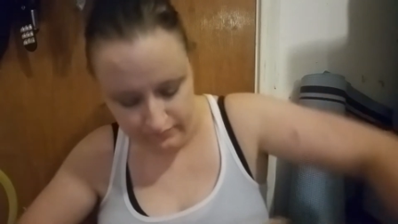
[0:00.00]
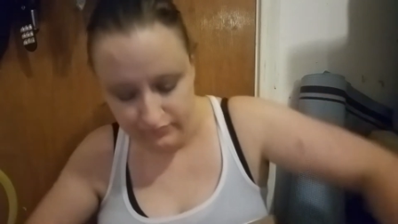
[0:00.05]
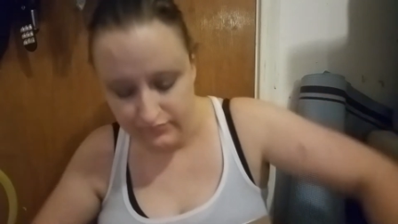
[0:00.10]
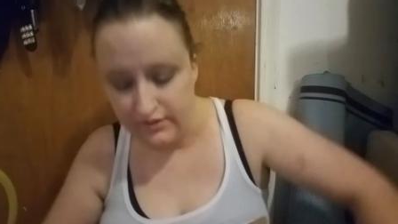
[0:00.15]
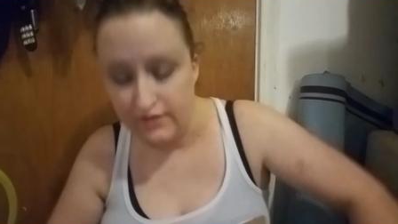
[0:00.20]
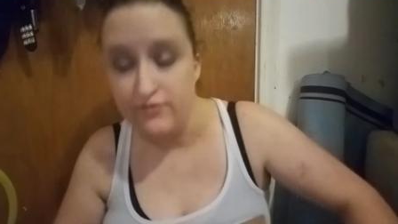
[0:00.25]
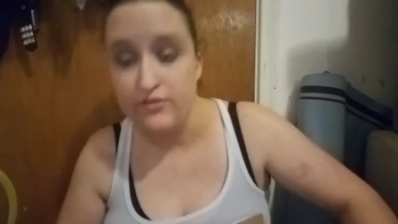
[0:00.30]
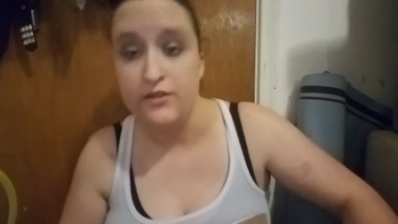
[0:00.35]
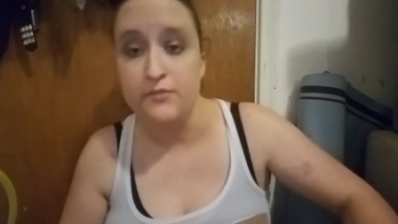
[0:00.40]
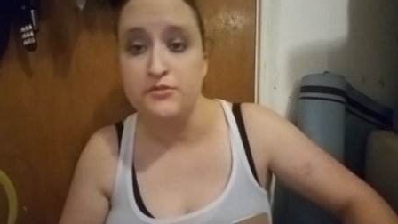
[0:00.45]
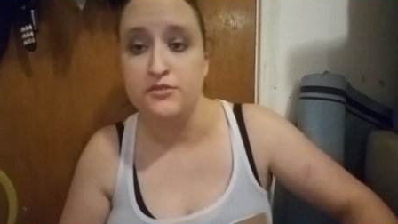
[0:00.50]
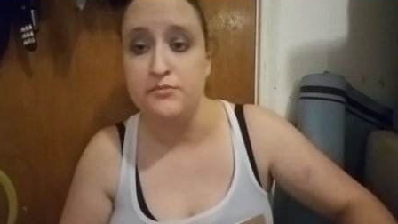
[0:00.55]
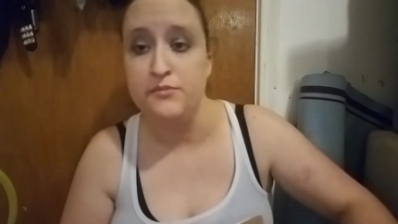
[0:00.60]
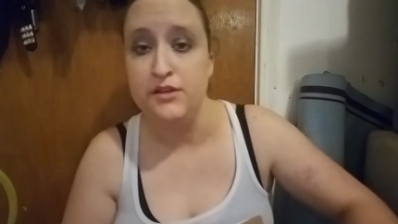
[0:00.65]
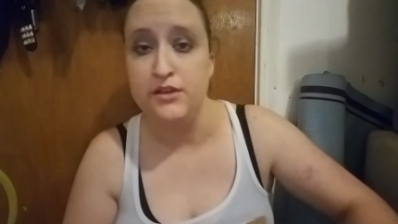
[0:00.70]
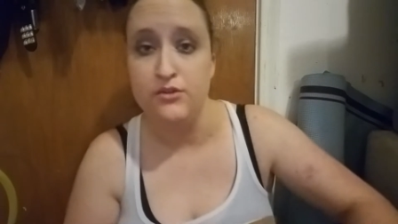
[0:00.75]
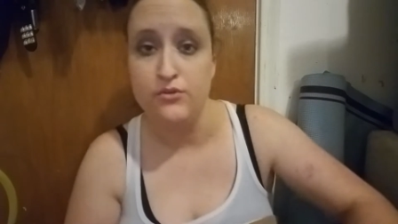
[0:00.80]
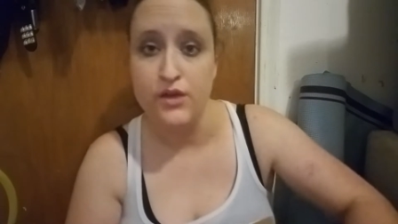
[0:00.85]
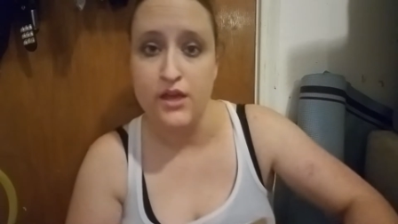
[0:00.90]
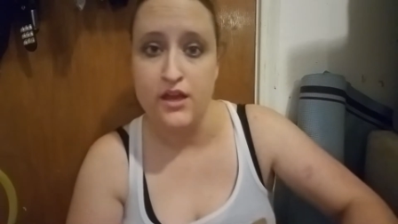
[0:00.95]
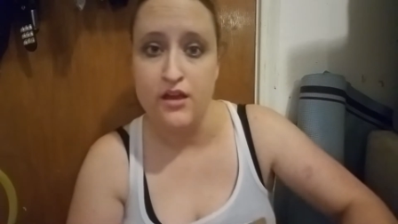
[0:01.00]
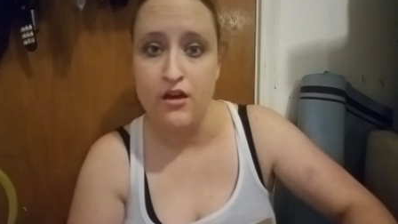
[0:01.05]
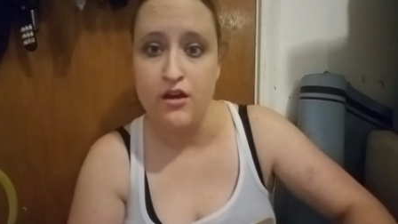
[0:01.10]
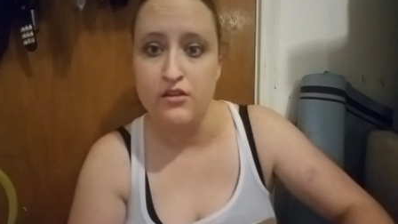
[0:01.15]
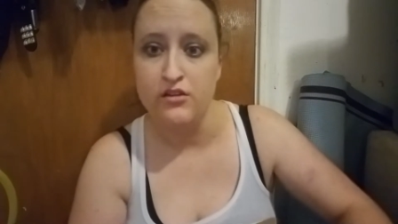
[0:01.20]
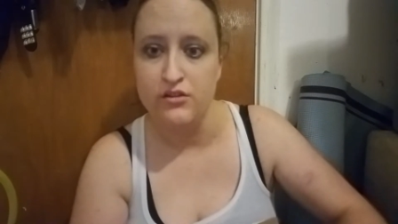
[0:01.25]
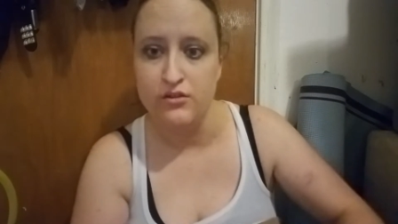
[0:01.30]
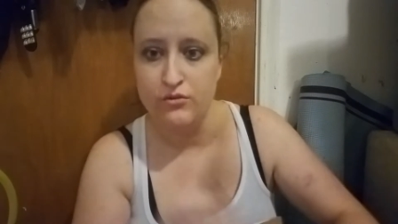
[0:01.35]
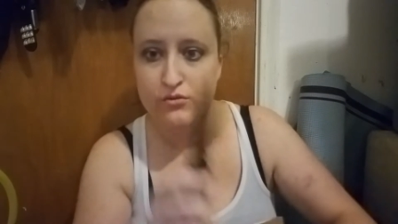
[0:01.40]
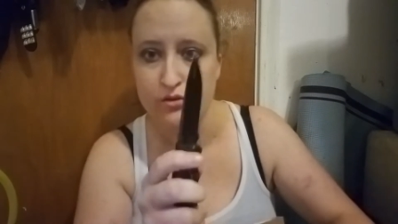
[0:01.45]
Leave it up to me who can't,
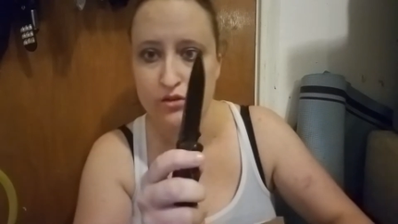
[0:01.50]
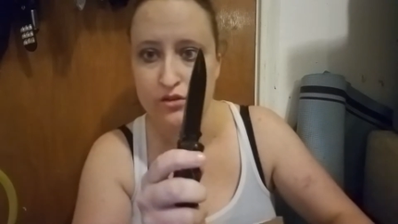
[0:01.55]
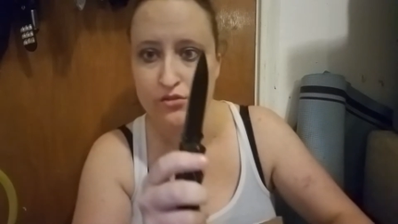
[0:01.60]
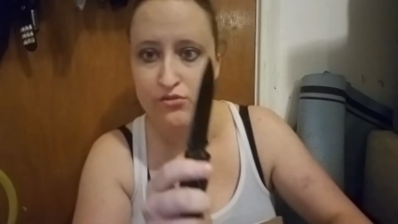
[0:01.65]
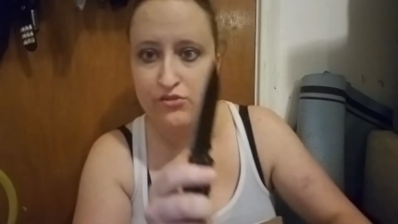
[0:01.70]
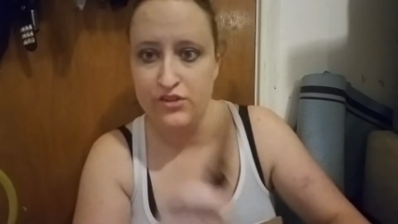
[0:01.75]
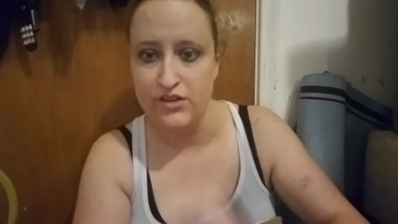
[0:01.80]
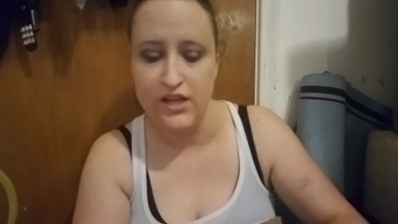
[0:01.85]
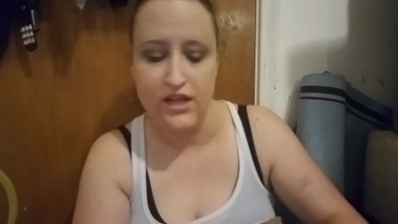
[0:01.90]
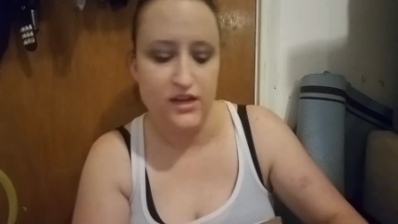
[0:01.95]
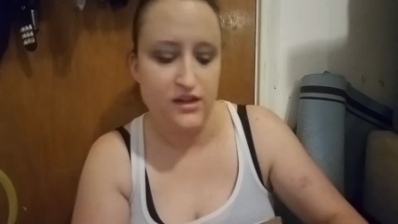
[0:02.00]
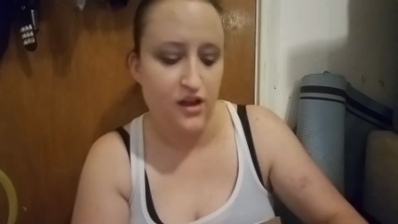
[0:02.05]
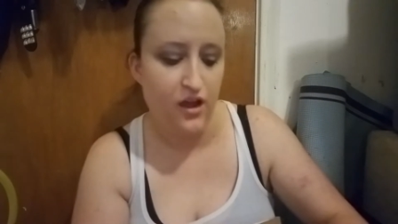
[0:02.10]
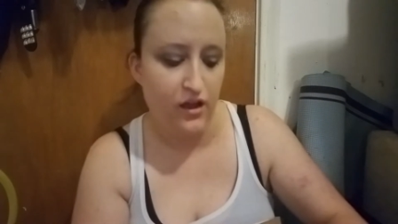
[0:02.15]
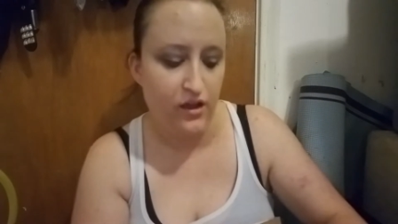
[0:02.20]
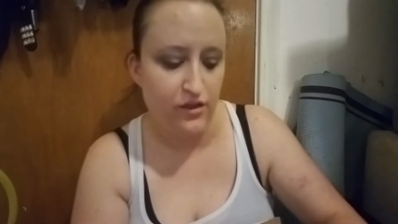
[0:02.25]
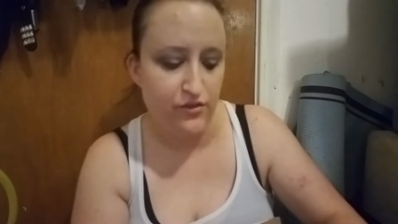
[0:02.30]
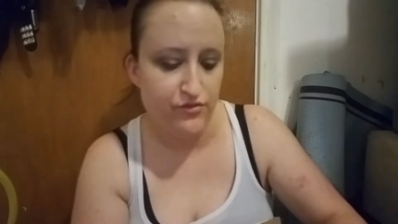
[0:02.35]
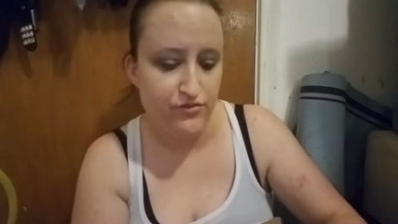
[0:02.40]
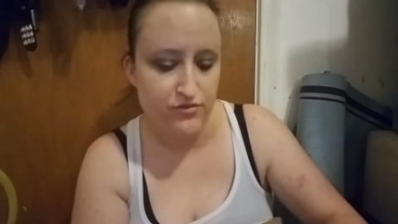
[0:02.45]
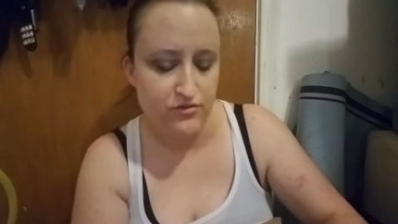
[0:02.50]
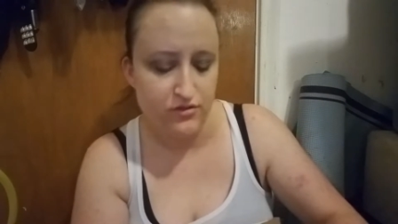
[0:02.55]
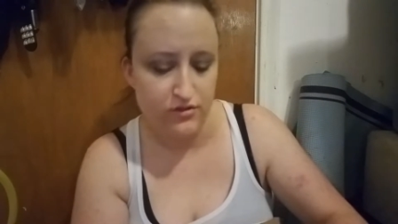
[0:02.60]
you know, use a dang knife.